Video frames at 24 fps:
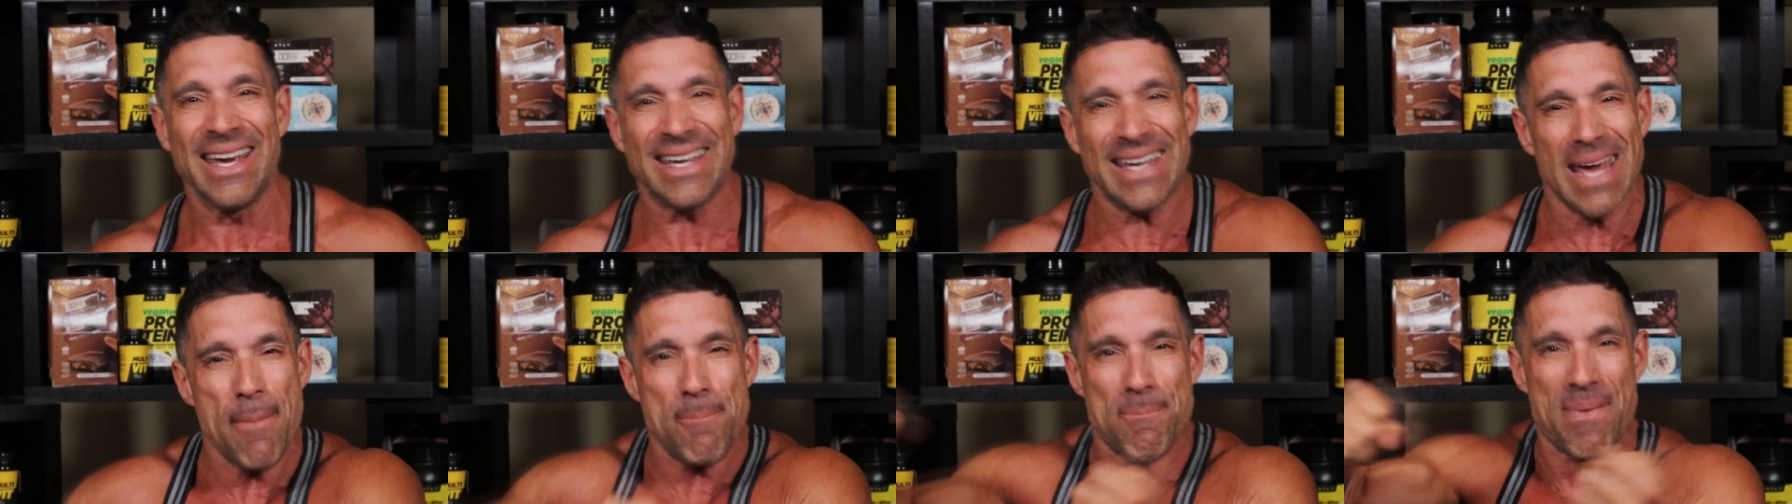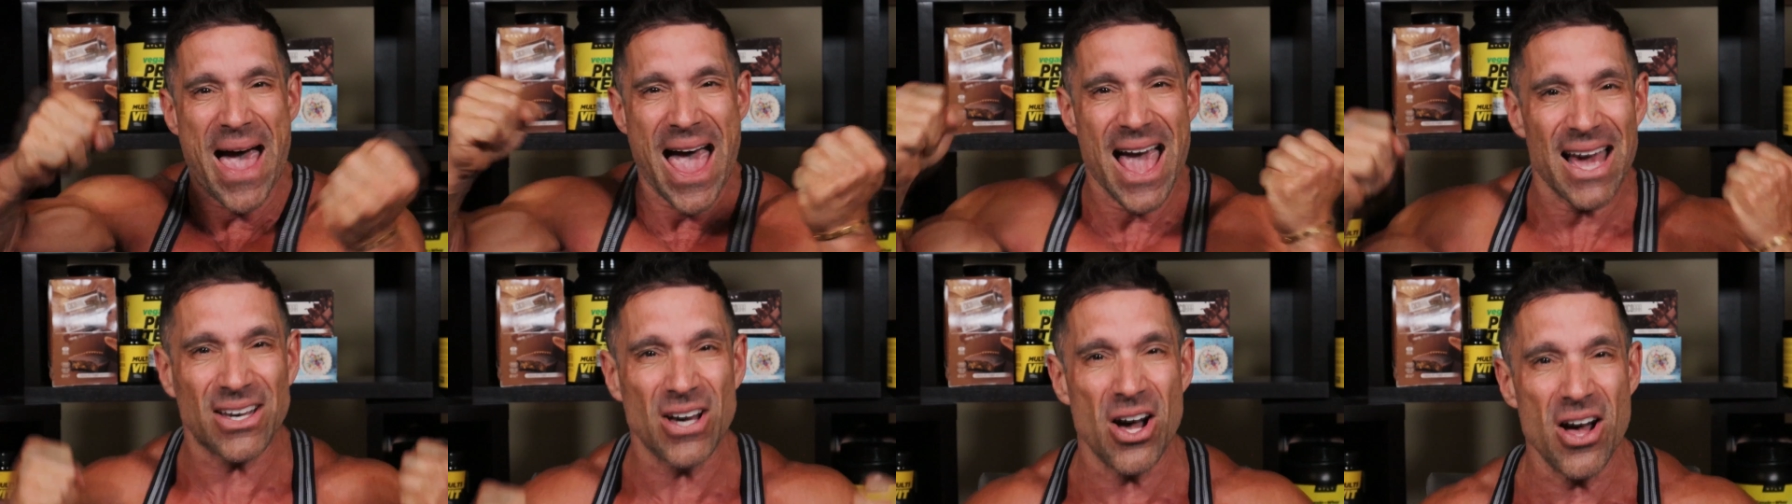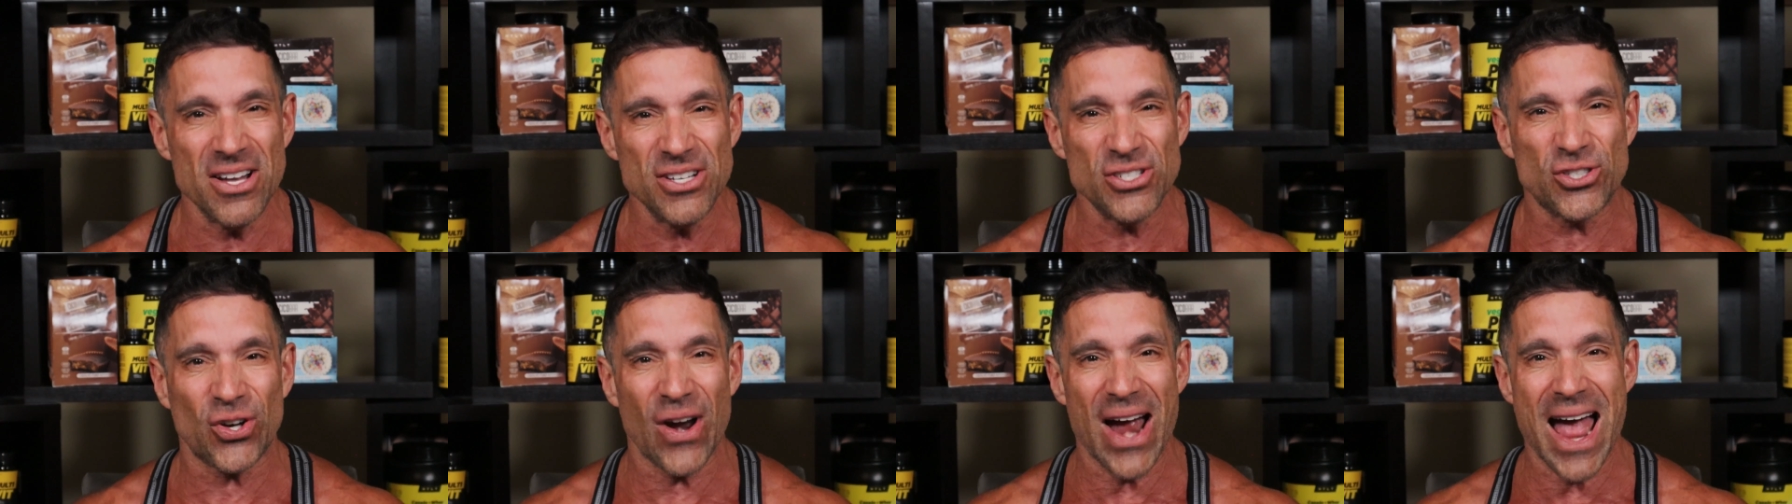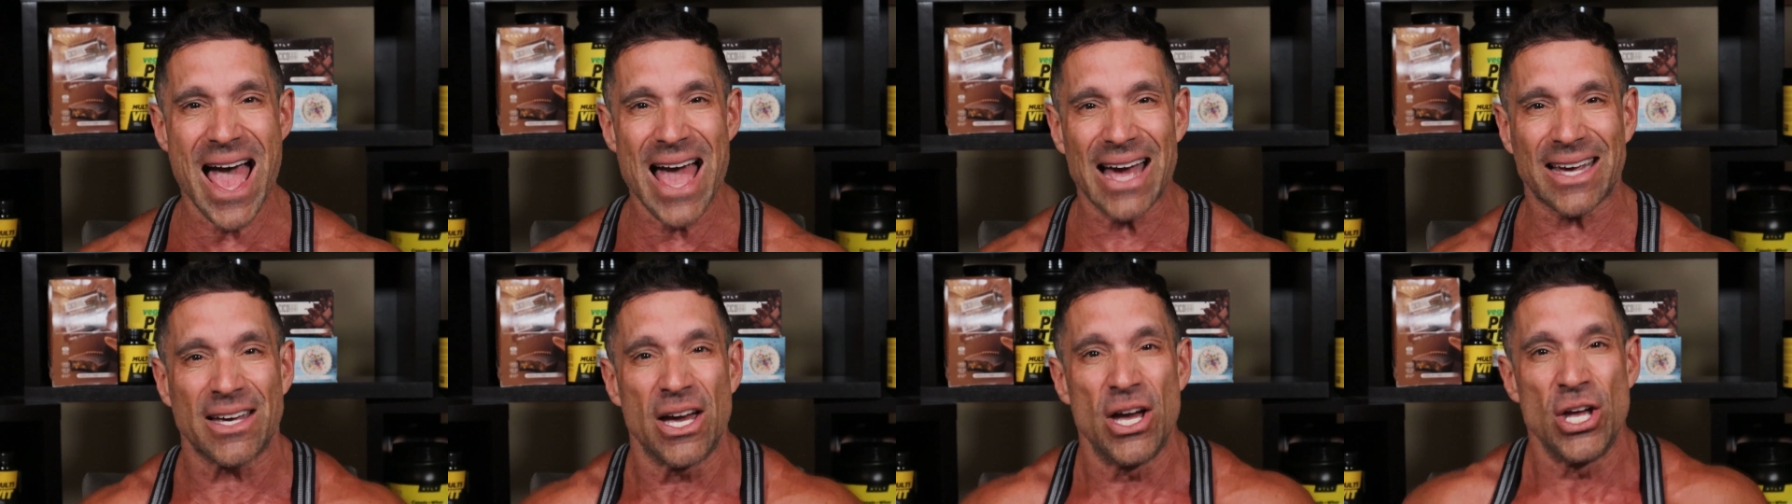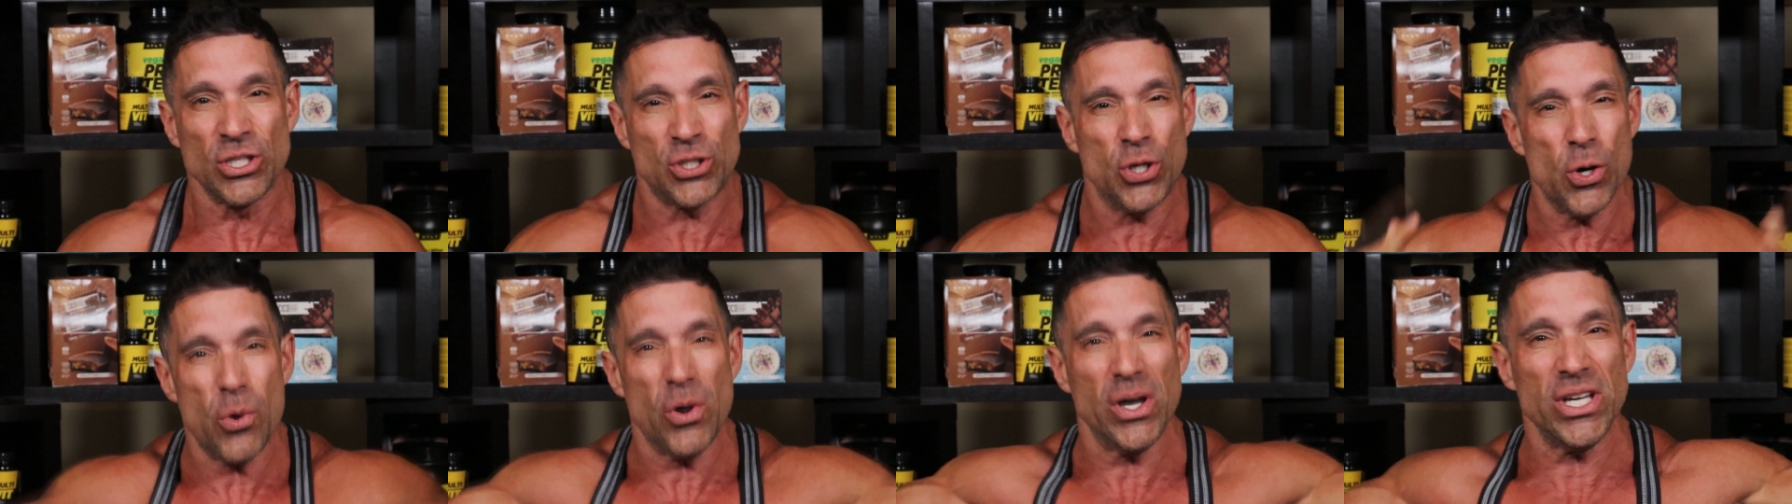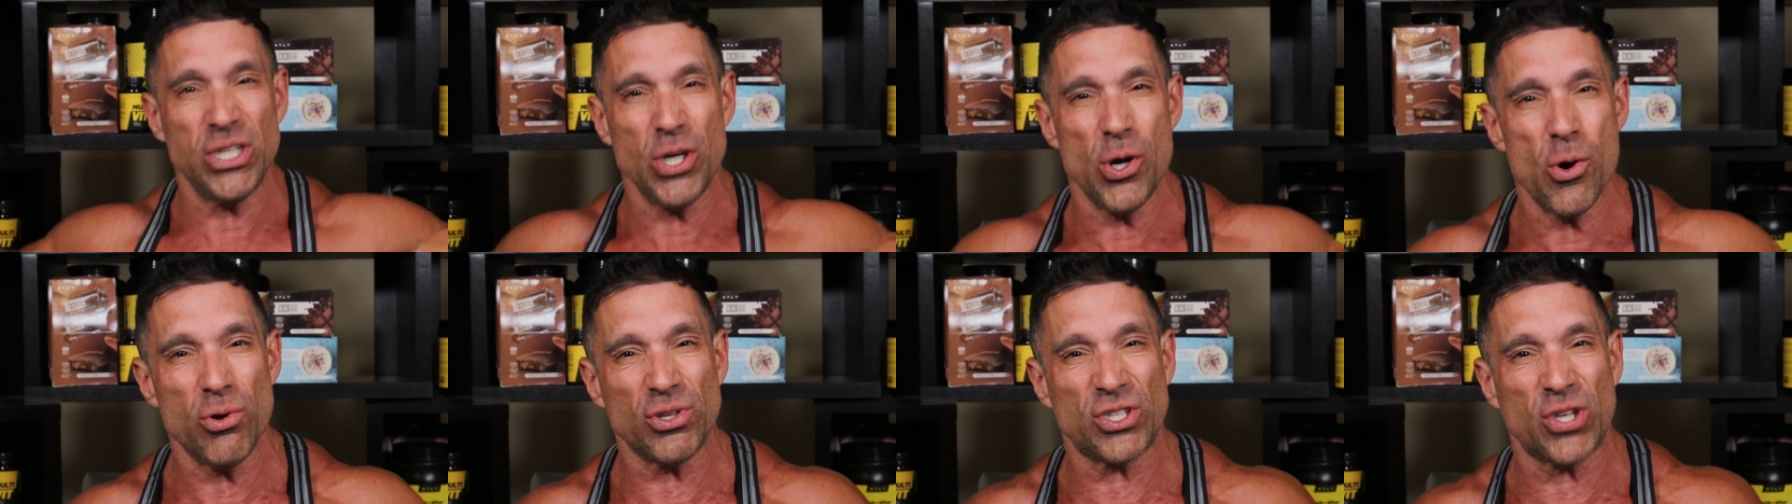Get back on track. Do a
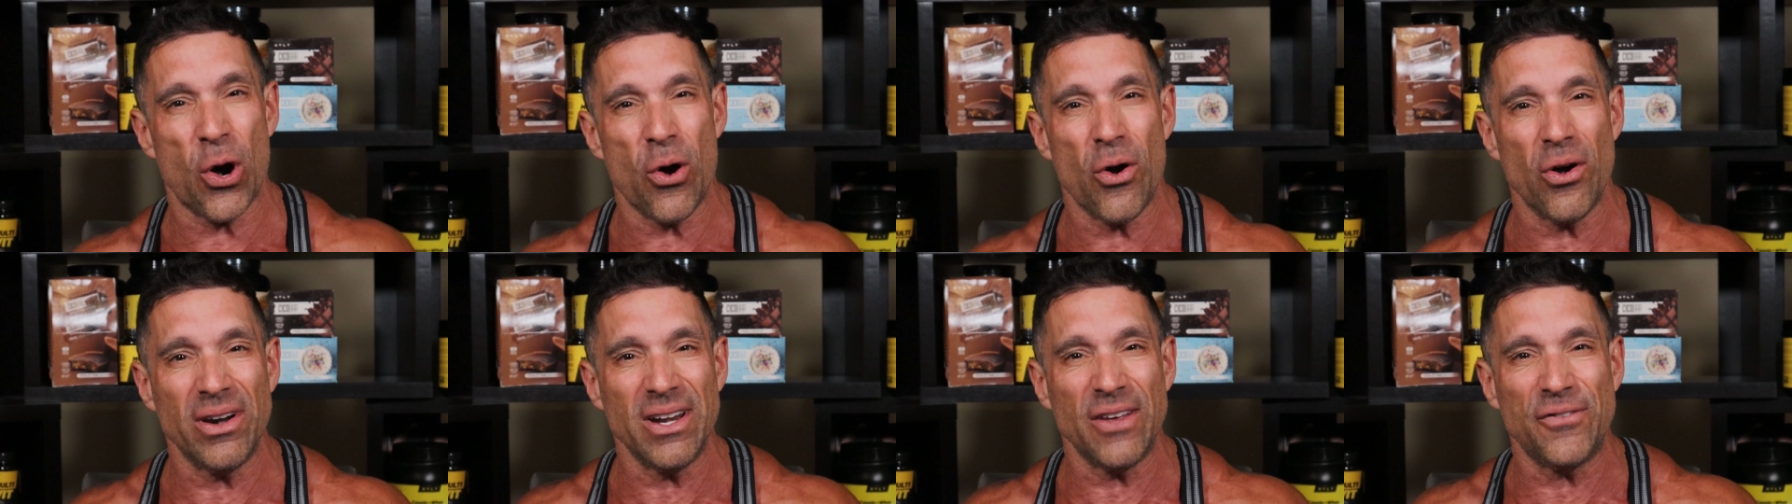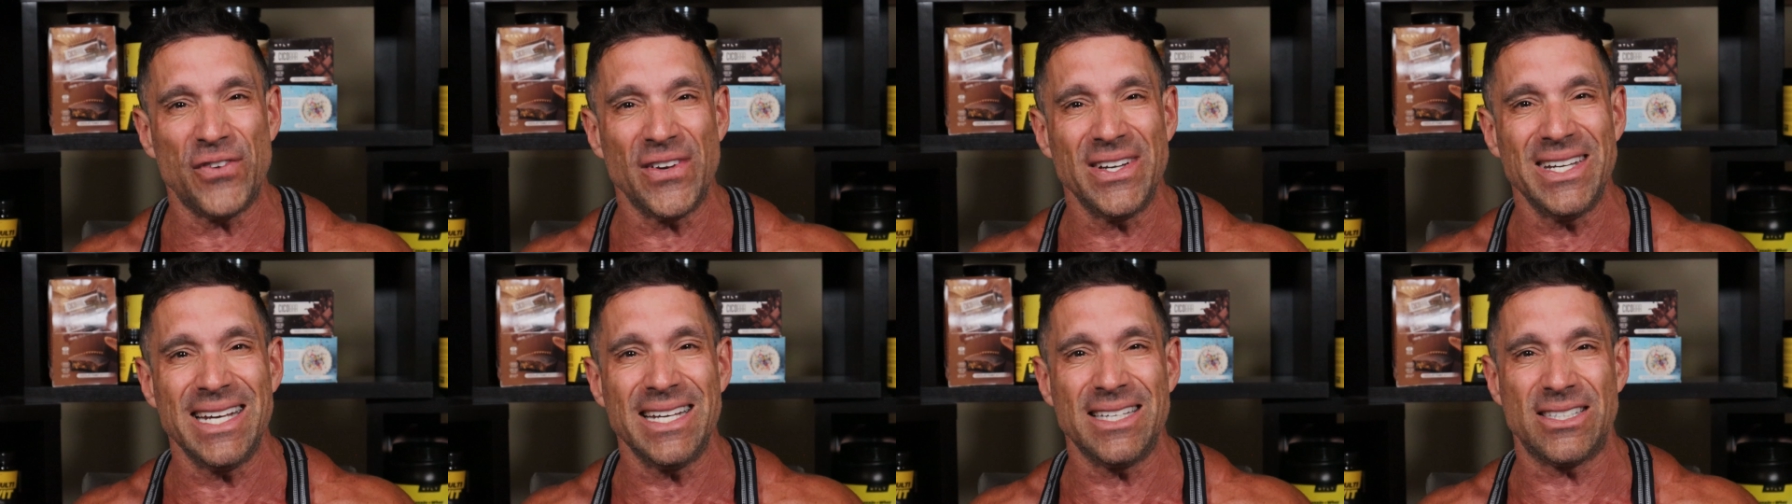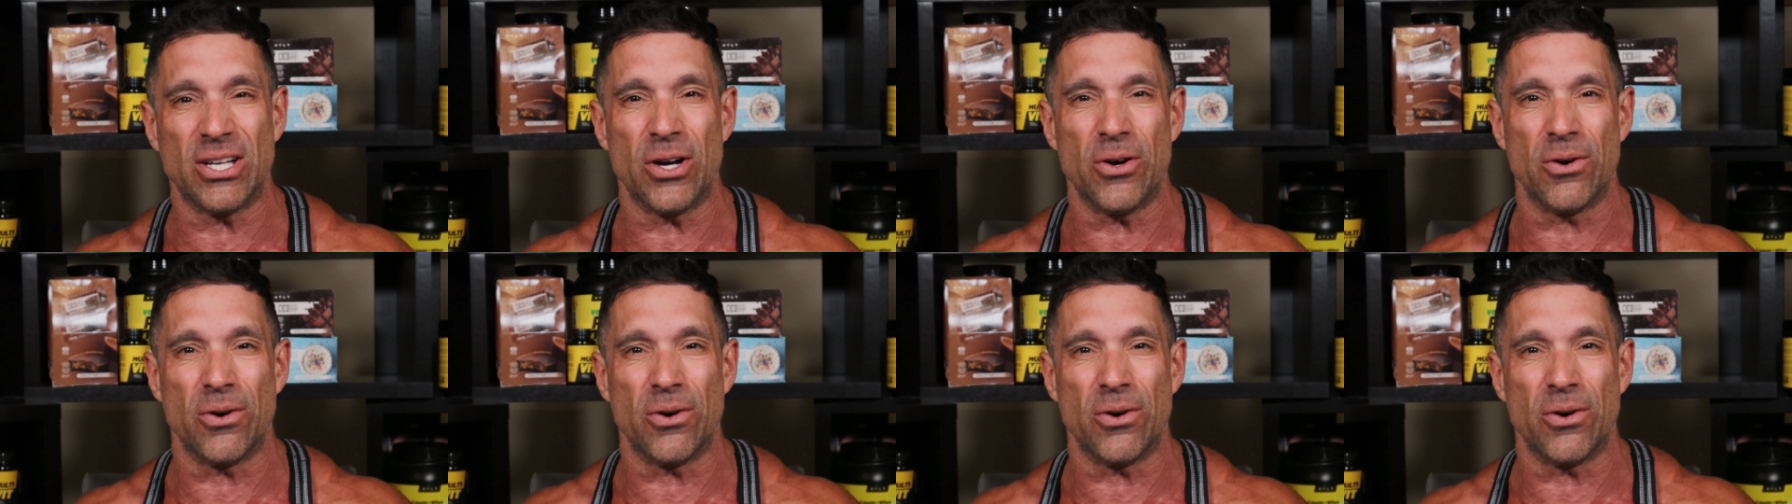U turn if you need